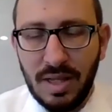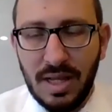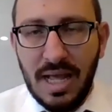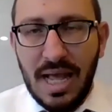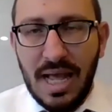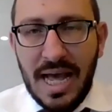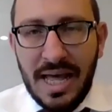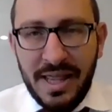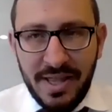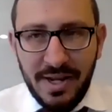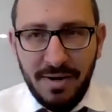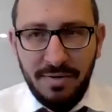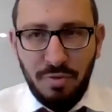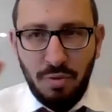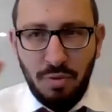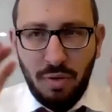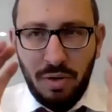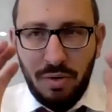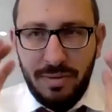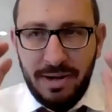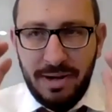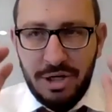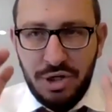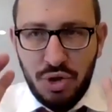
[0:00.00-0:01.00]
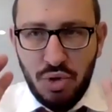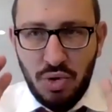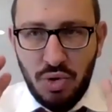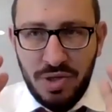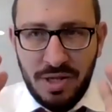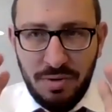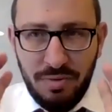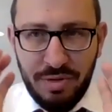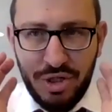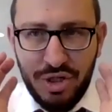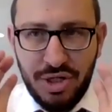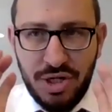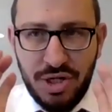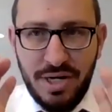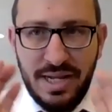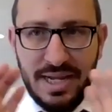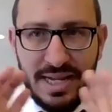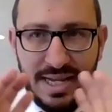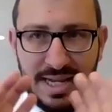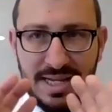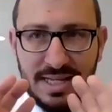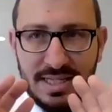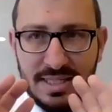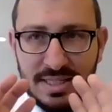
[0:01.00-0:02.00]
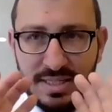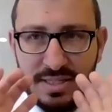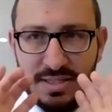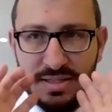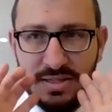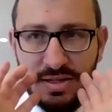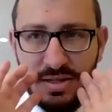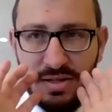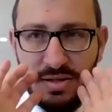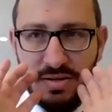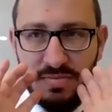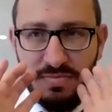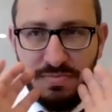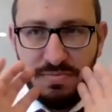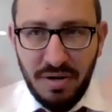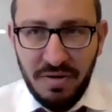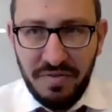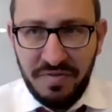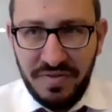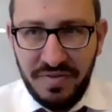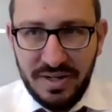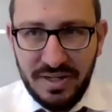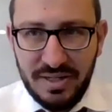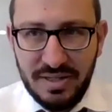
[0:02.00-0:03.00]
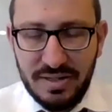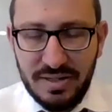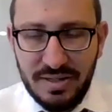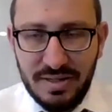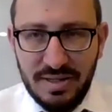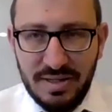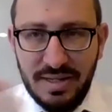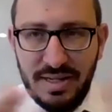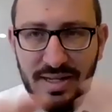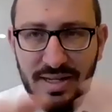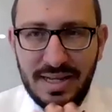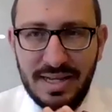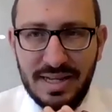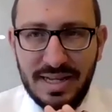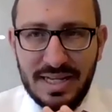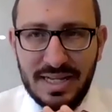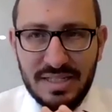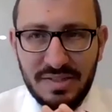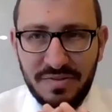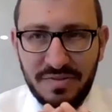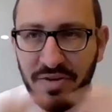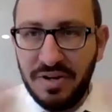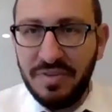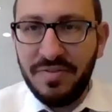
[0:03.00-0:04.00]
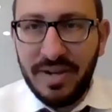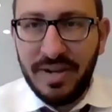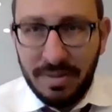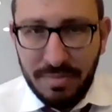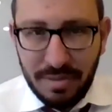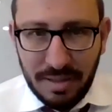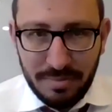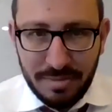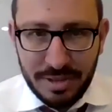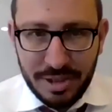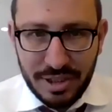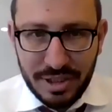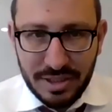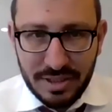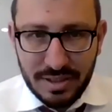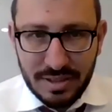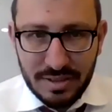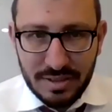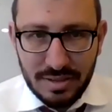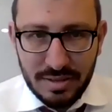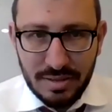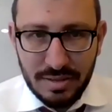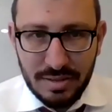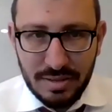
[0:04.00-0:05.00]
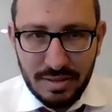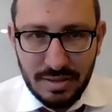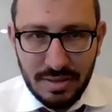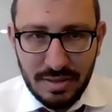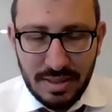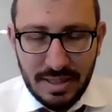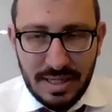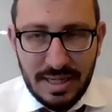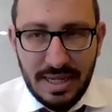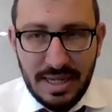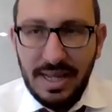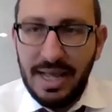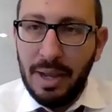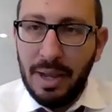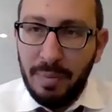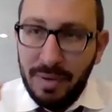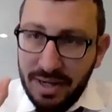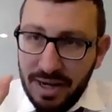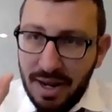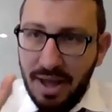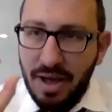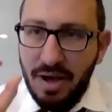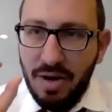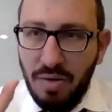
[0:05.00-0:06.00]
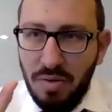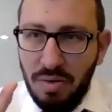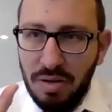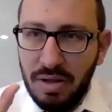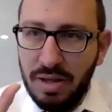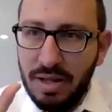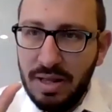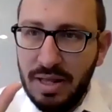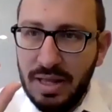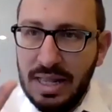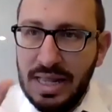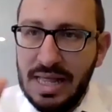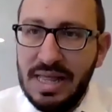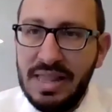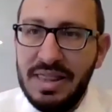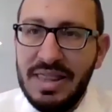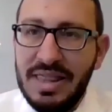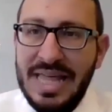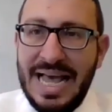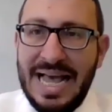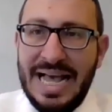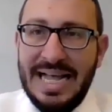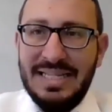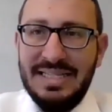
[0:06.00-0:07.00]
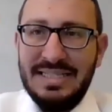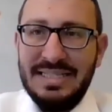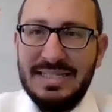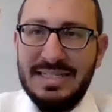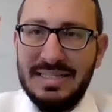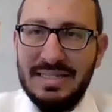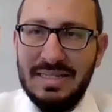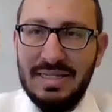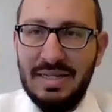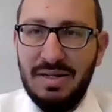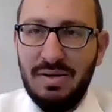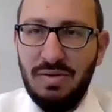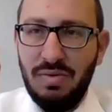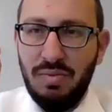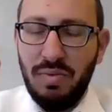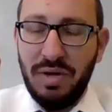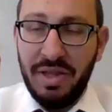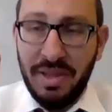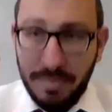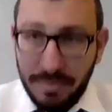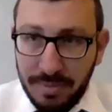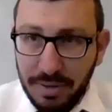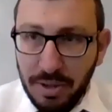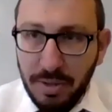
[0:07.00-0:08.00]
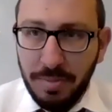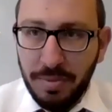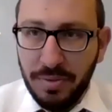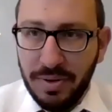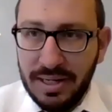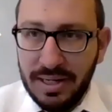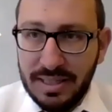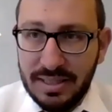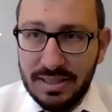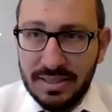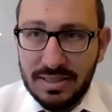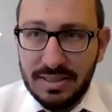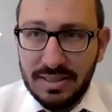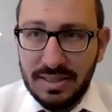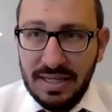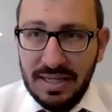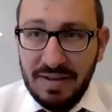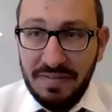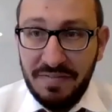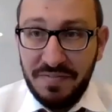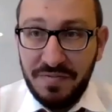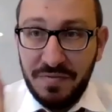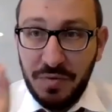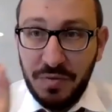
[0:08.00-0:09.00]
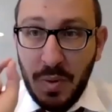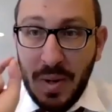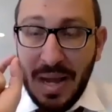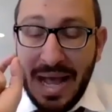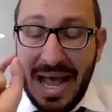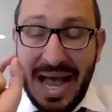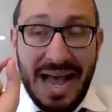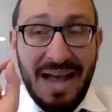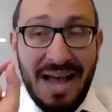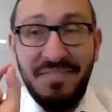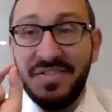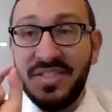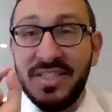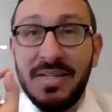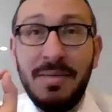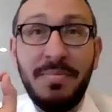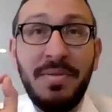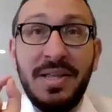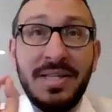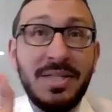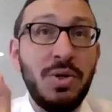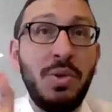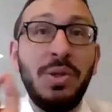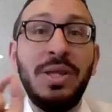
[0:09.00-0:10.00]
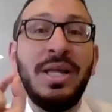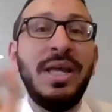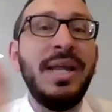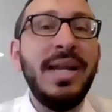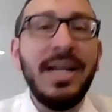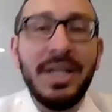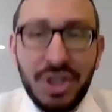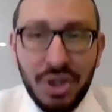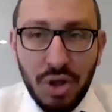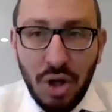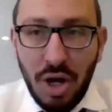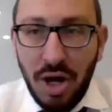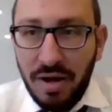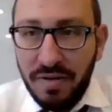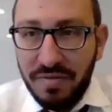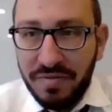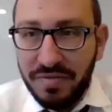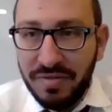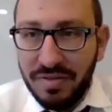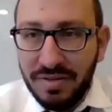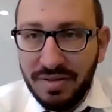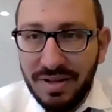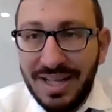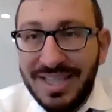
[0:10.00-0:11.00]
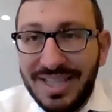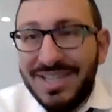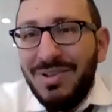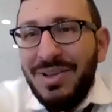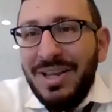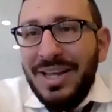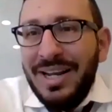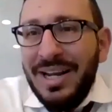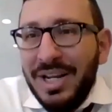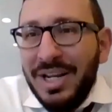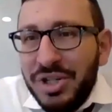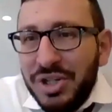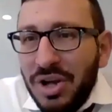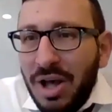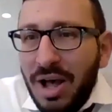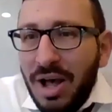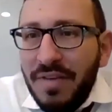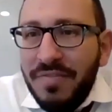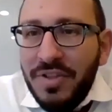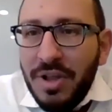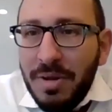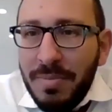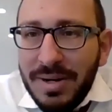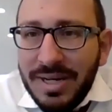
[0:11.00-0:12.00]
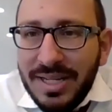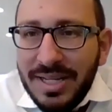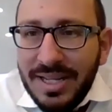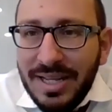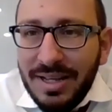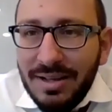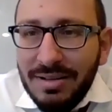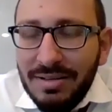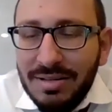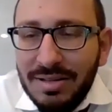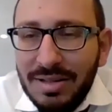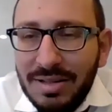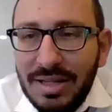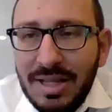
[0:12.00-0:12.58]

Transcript: And therefore, we want to make sure that Rosh Hashanah is perfect, is free of any blemishes. And we know that with a blueprint, if you have something that's only an inch off, it's only an inch off, no big deal.